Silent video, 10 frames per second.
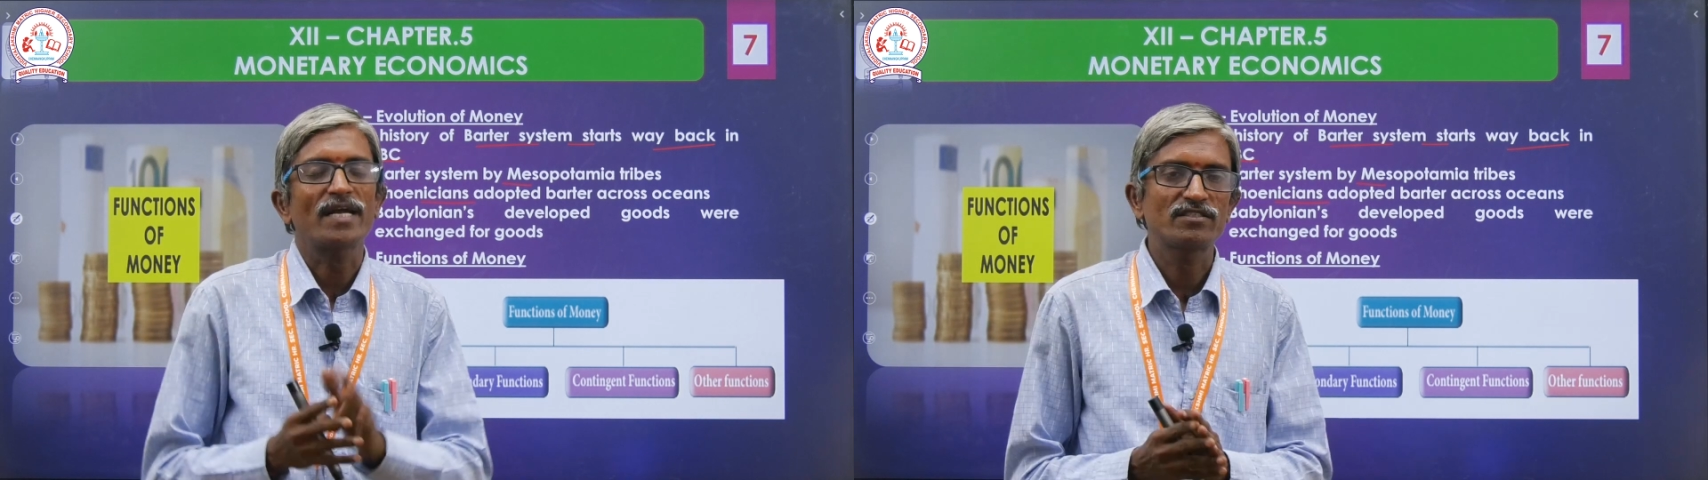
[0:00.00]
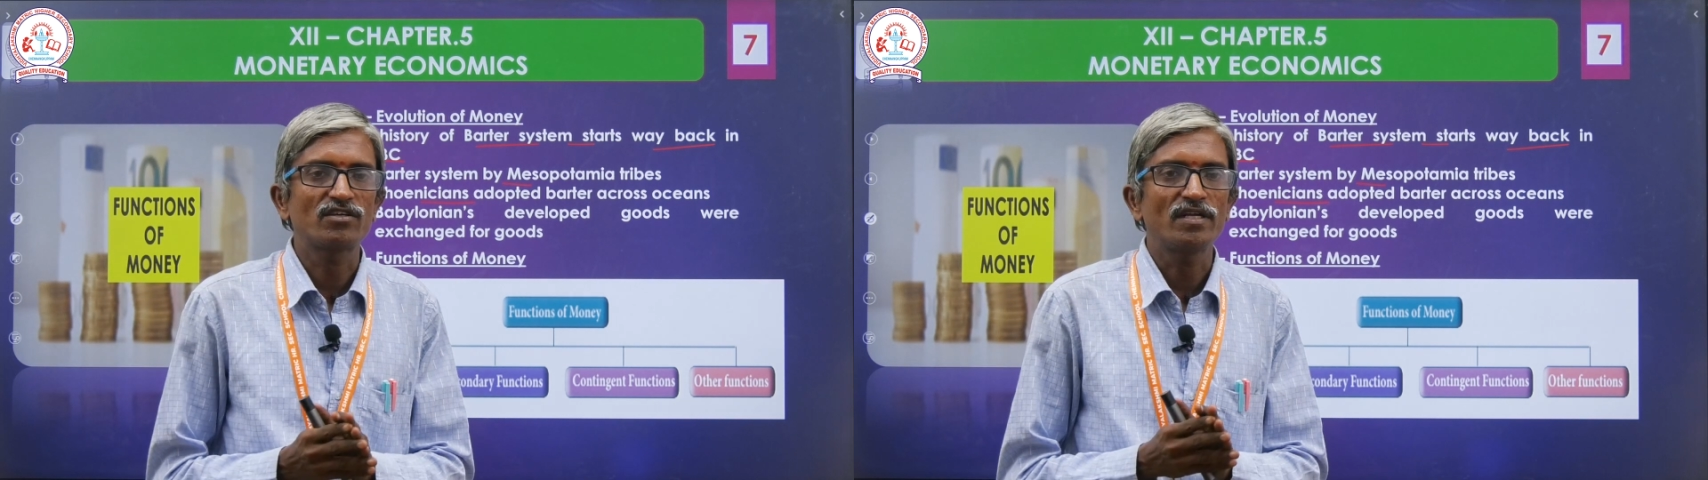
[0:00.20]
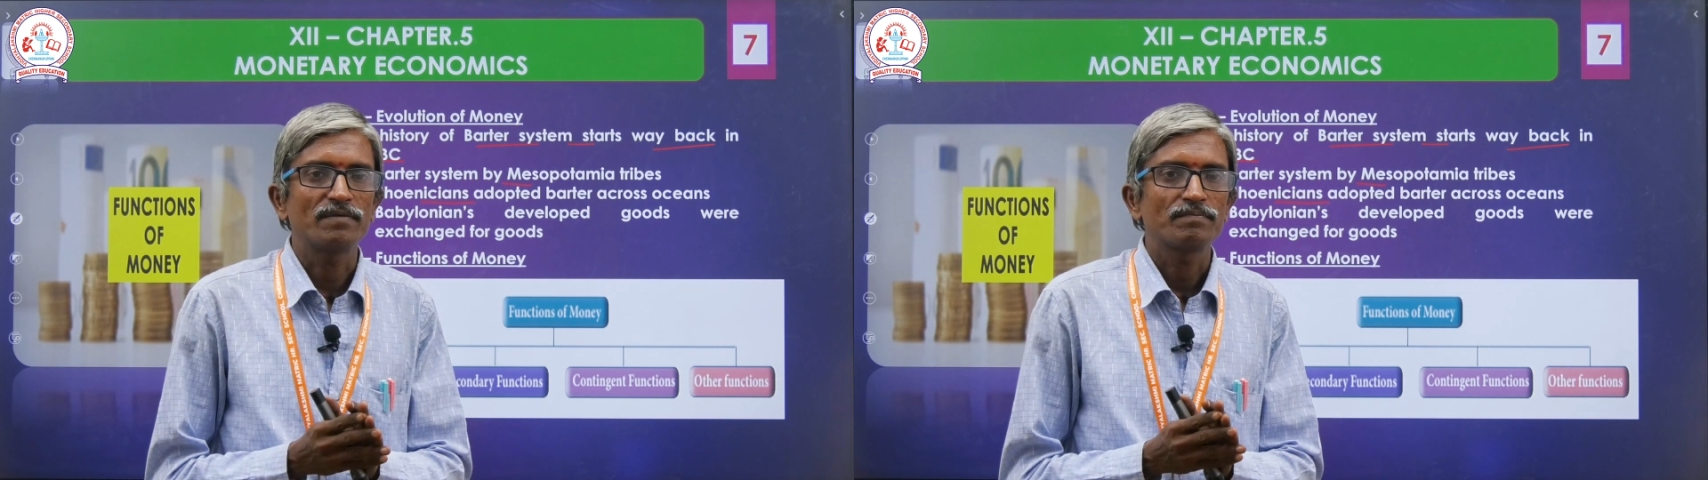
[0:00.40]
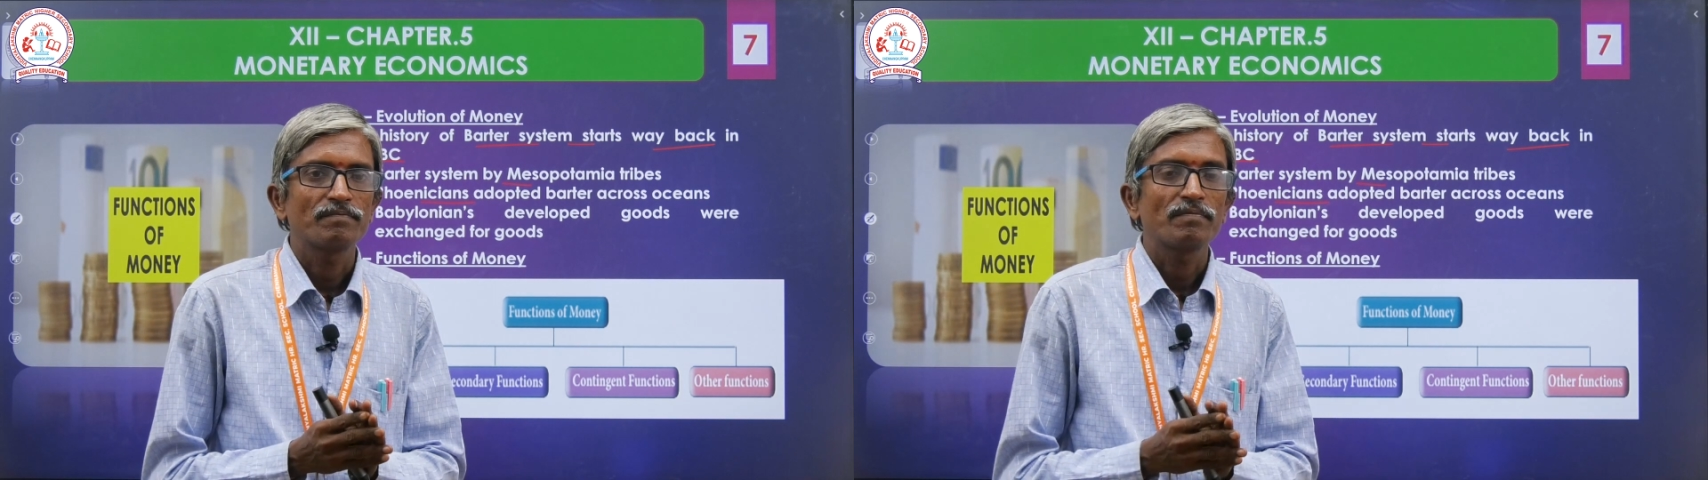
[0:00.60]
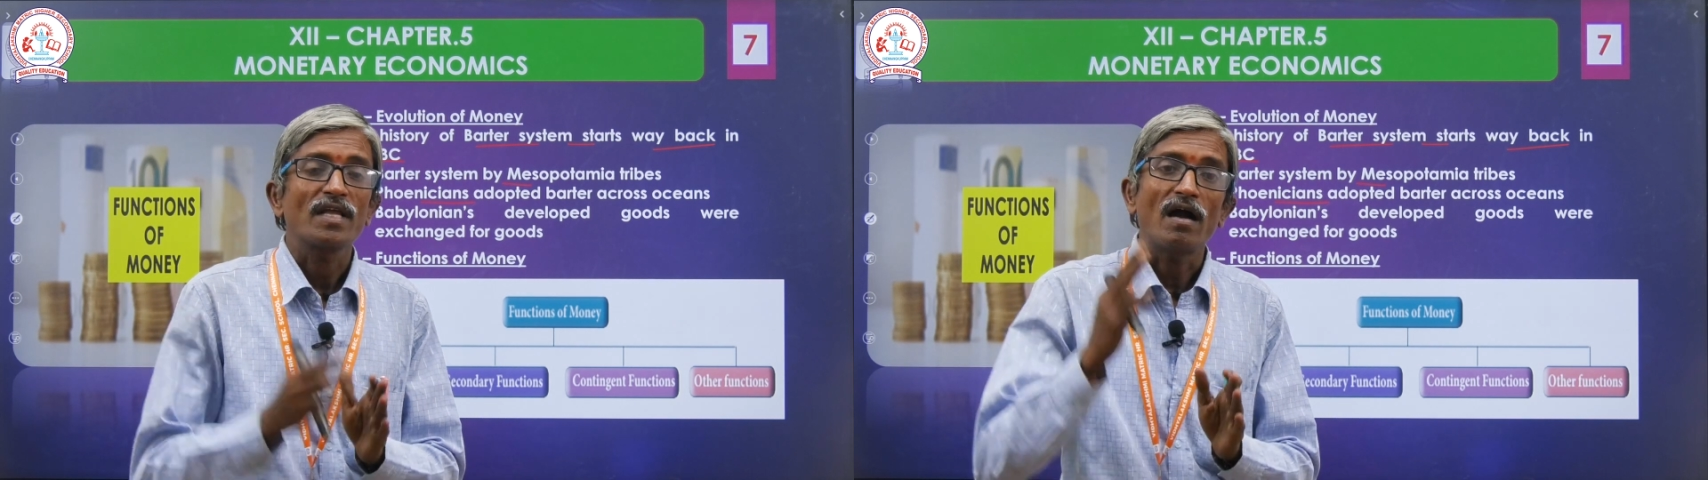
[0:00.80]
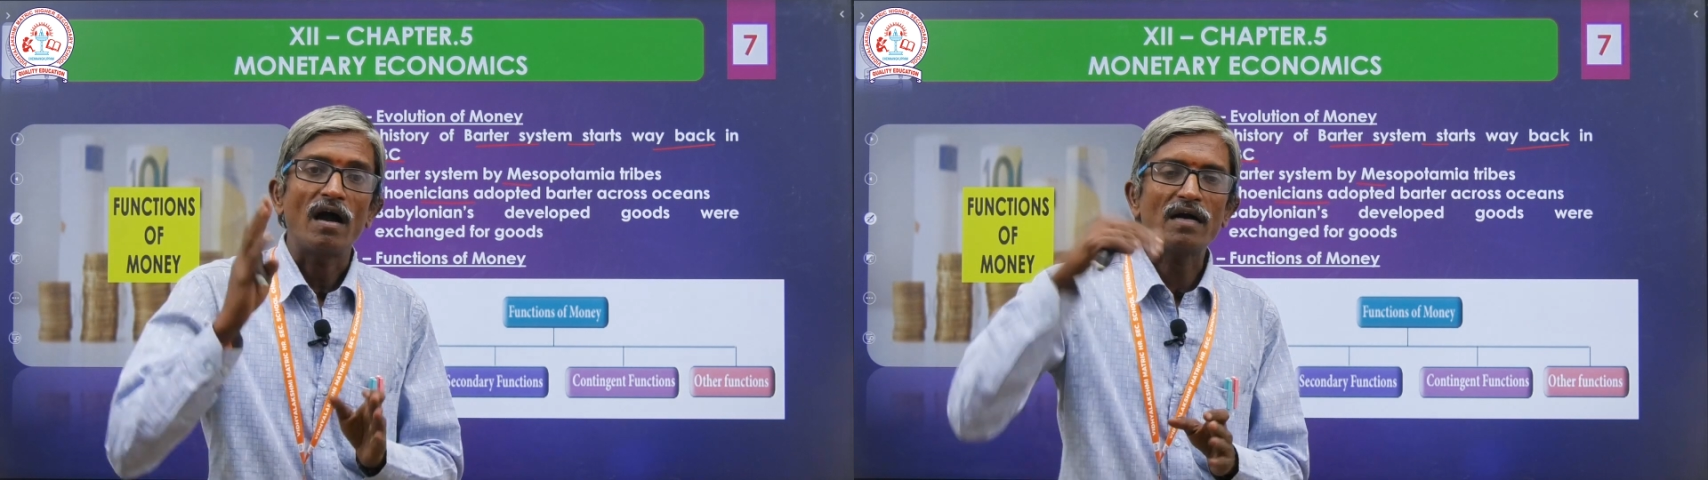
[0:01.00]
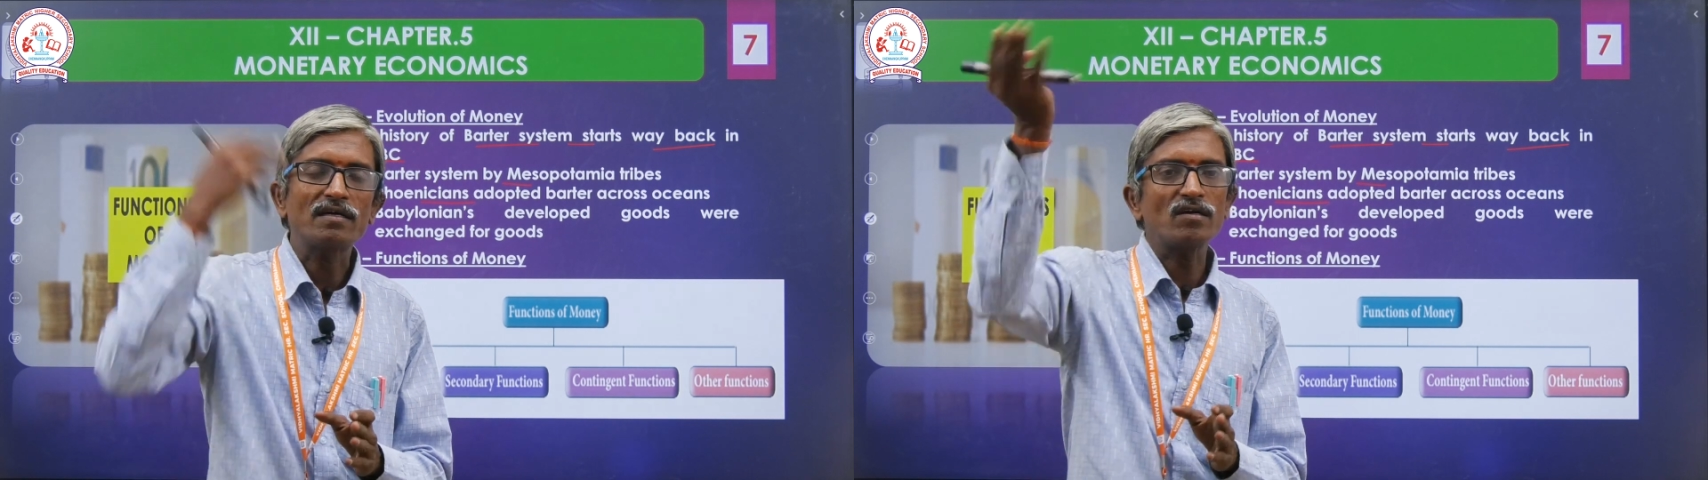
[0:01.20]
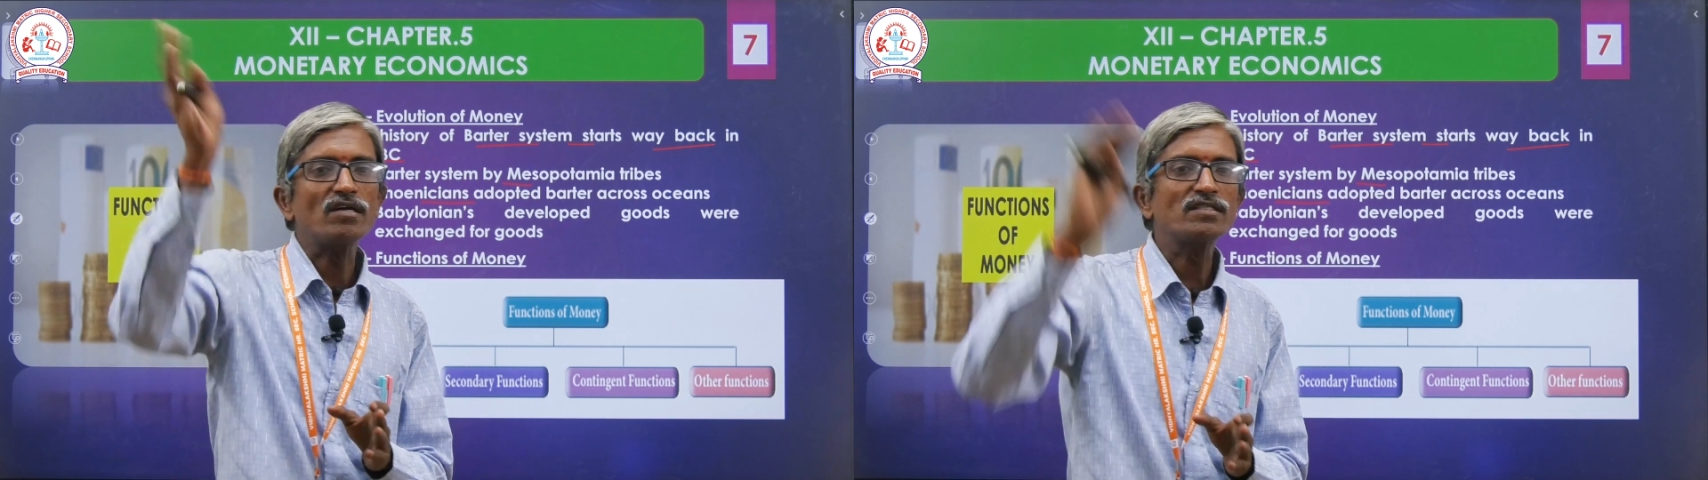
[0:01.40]
actually
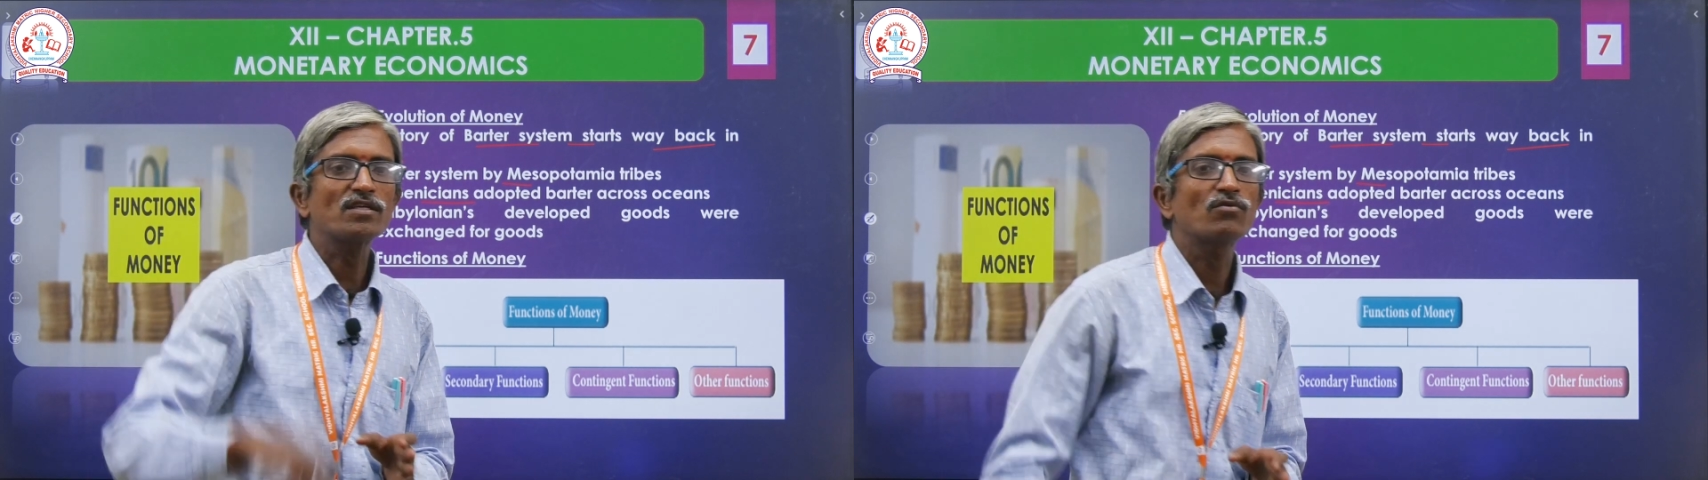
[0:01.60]
across the